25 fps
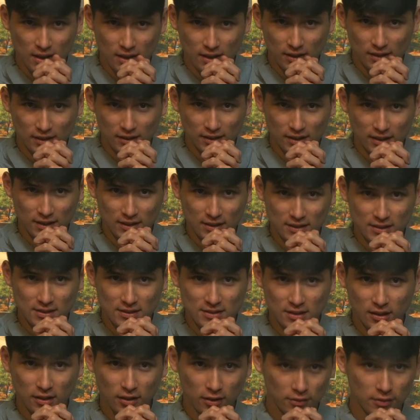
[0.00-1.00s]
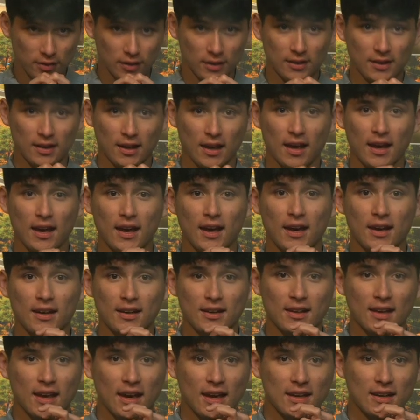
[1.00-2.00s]
Lily Sullivan
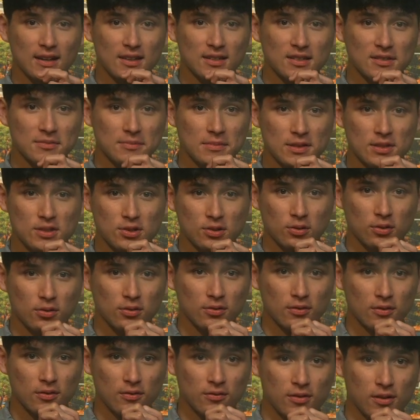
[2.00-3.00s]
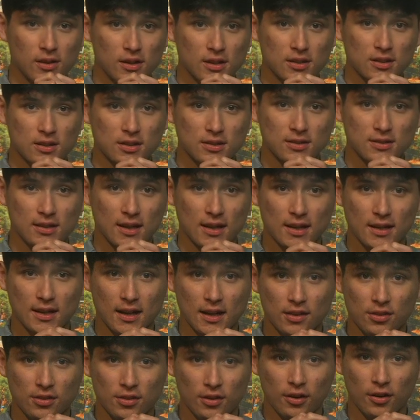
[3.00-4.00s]
and Cadence Mitchell finished second
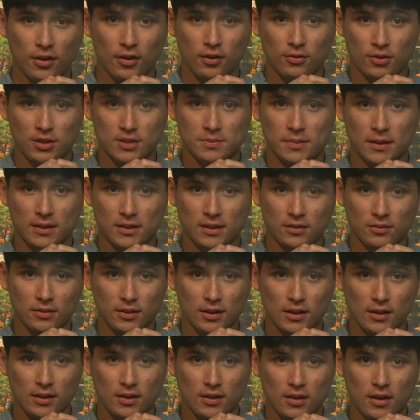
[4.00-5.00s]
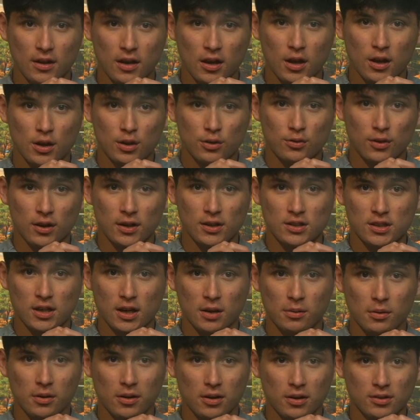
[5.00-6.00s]
and third, respectively. Great
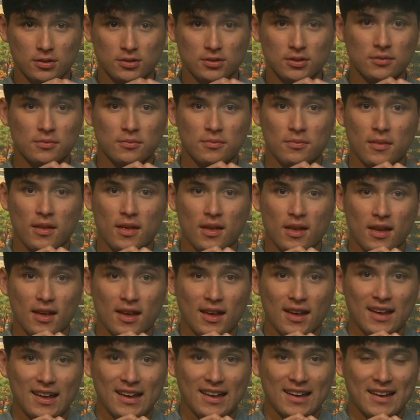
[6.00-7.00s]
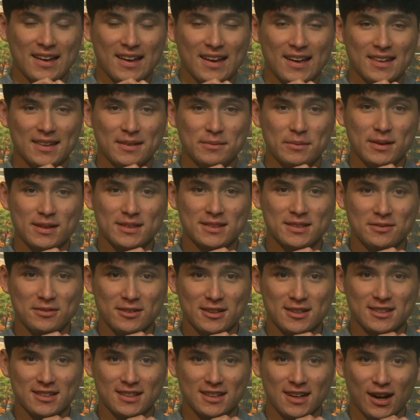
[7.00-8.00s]
job, girls. In the men's
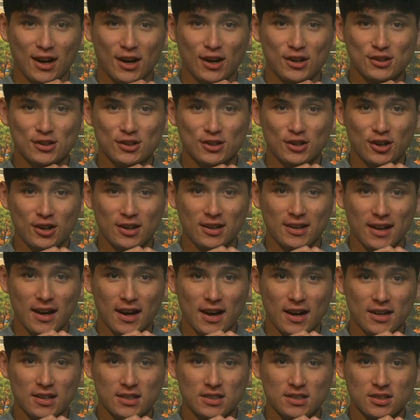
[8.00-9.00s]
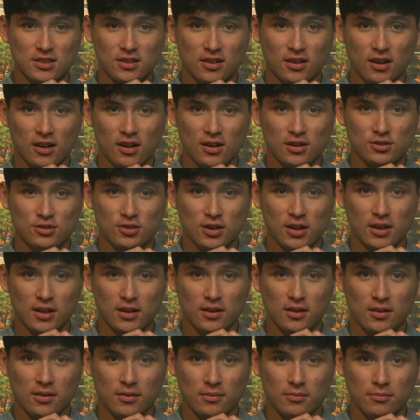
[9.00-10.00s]
division, 100 yard dash, Andre